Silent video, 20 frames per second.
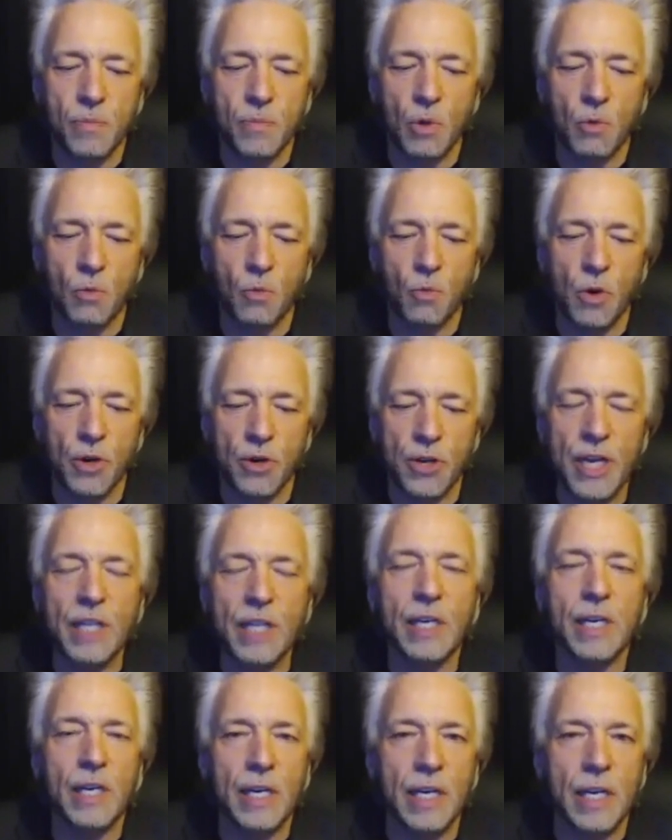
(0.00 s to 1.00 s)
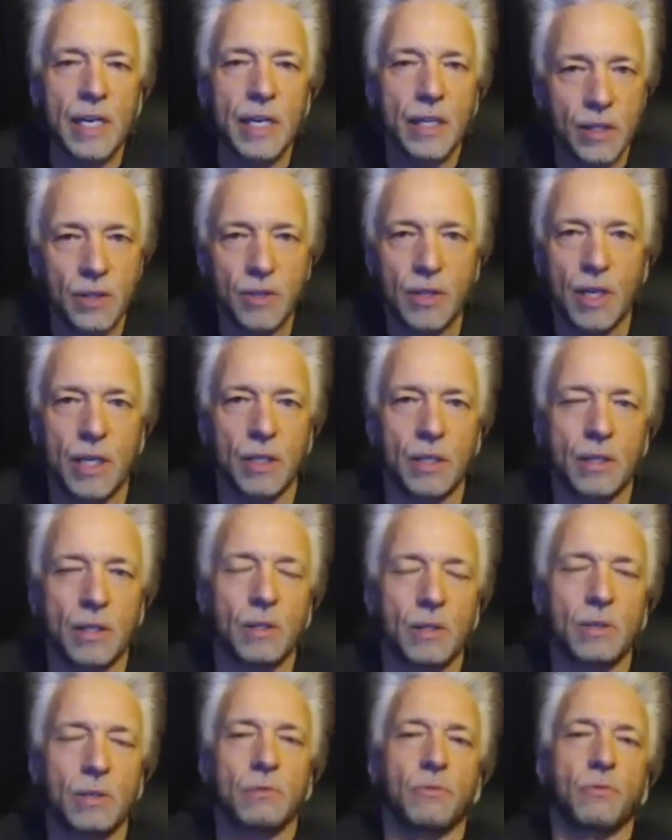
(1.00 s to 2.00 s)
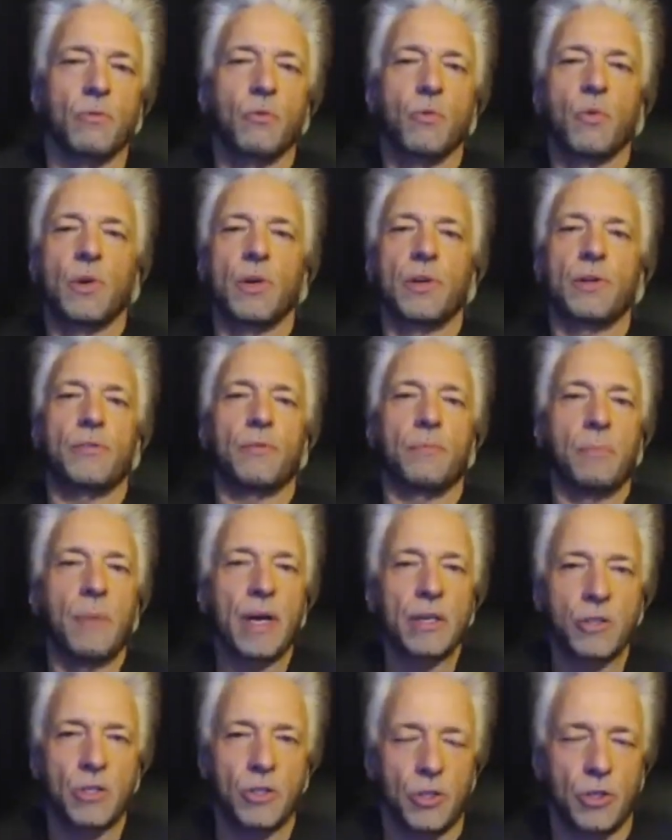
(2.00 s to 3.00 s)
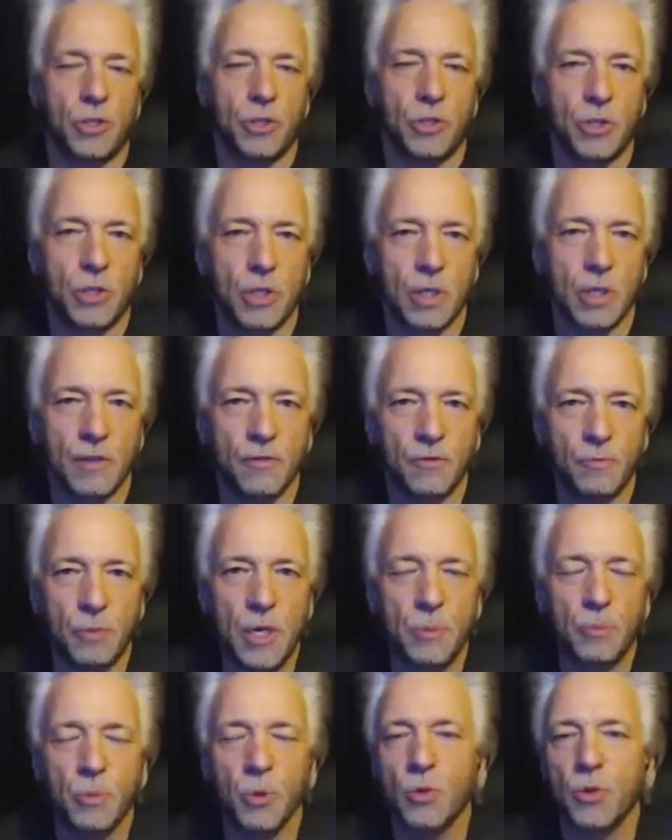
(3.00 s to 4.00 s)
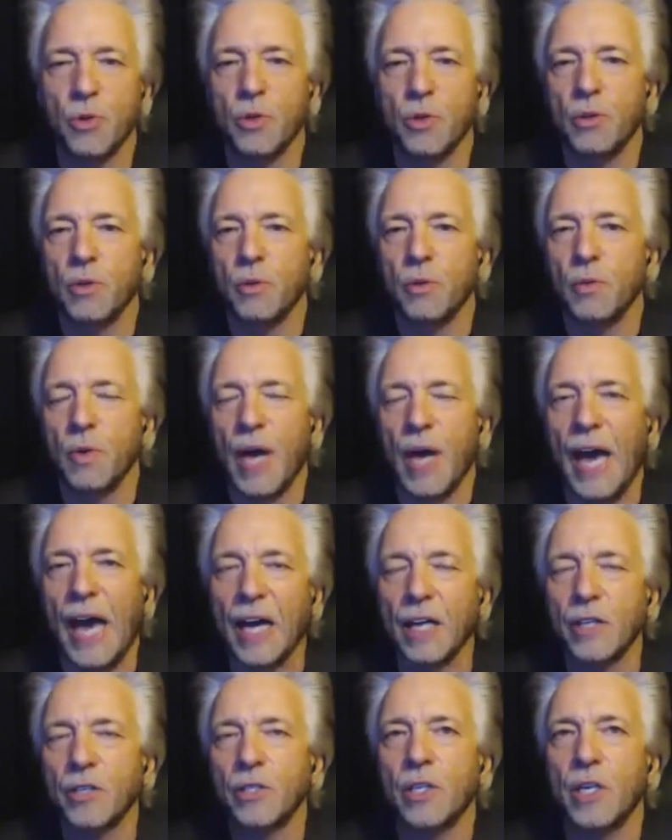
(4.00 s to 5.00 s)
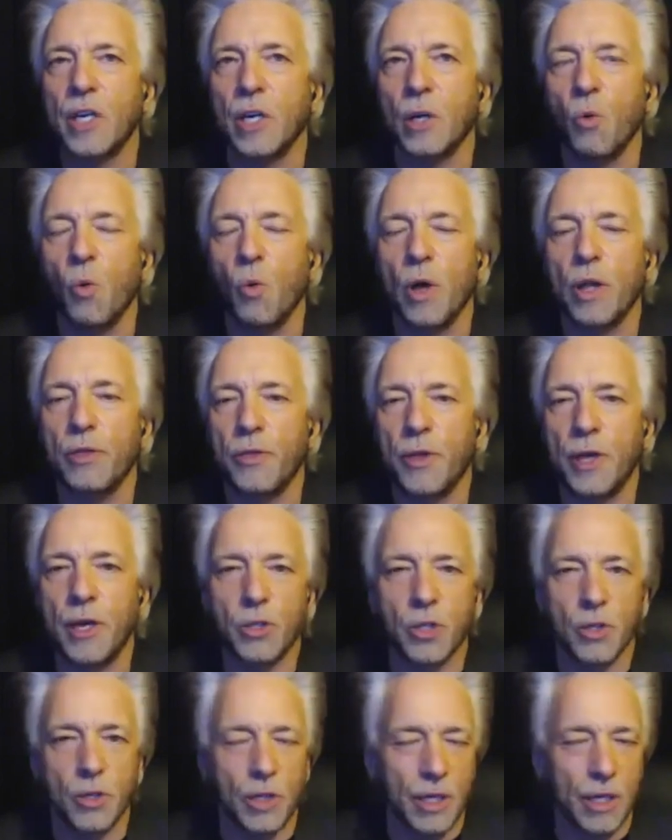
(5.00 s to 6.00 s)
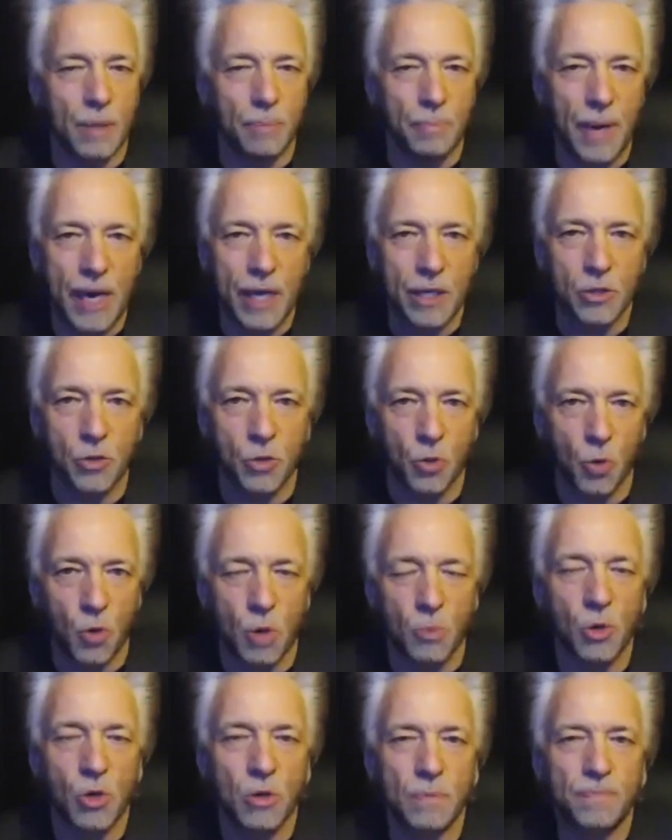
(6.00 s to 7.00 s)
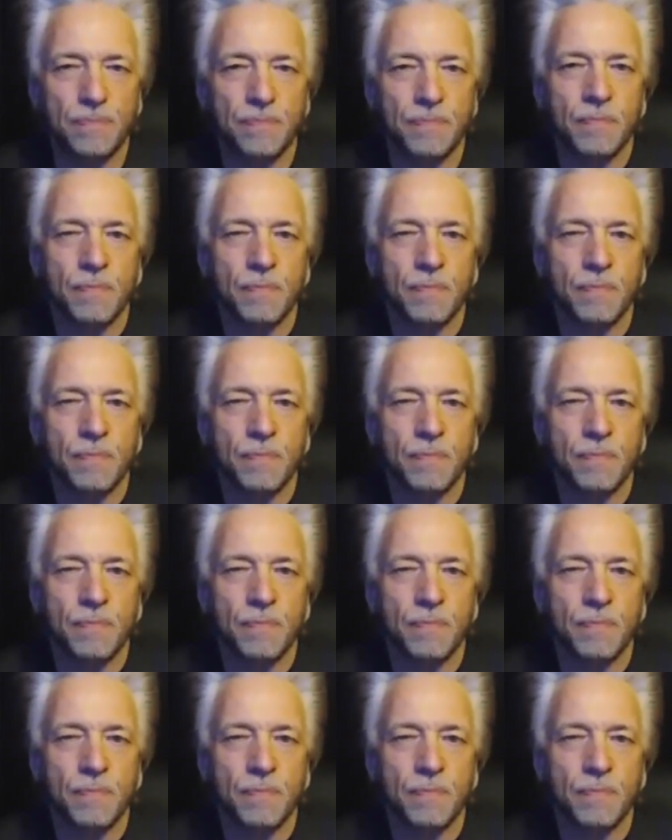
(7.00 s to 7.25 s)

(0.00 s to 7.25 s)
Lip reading: We're getting inundated with messages of people asking when things are going to get back to normal,